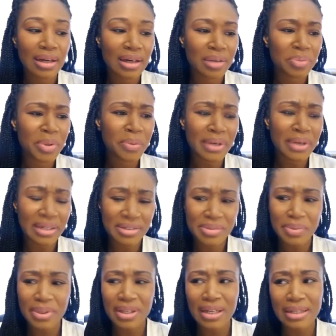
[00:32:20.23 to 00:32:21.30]
People ask
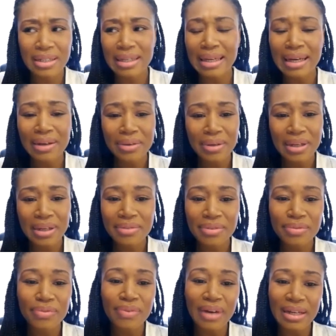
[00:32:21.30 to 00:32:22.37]
me a lot, like, how do I even
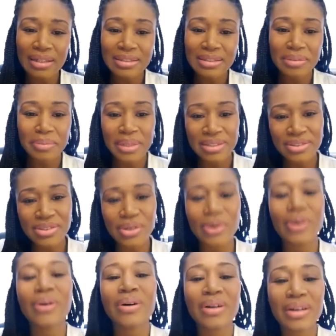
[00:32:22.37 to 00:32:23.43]
find a
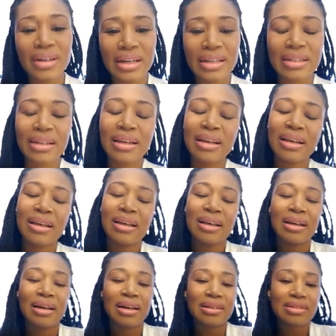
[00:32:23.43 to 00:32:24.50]
mentor? And
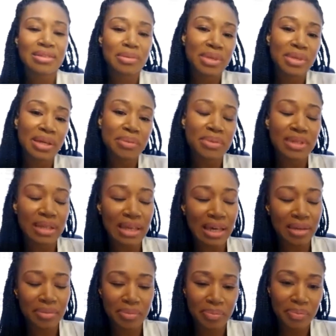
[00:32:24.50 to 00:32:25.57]
sometimes it
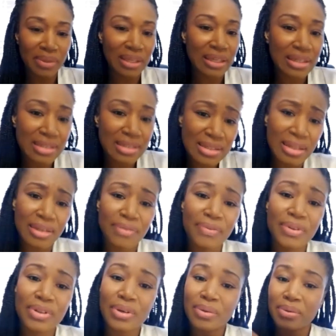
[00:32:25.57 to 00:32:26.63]
can't be easy if
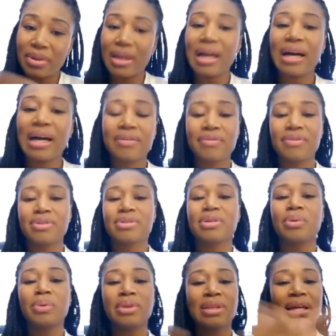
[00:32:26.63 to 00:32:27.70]
you don't have
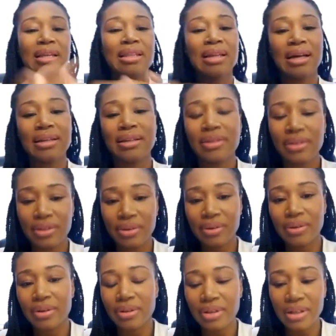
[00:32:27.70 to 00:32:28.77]
someone like that in
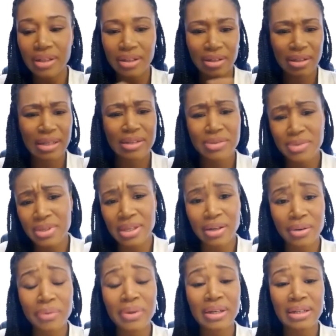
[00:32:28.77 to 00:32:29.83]
your, I say,
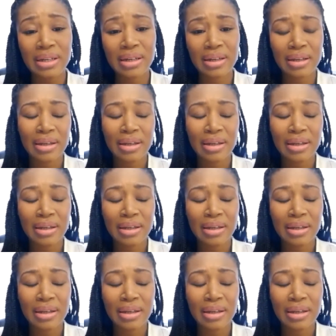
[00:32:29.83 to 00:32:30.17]
arena.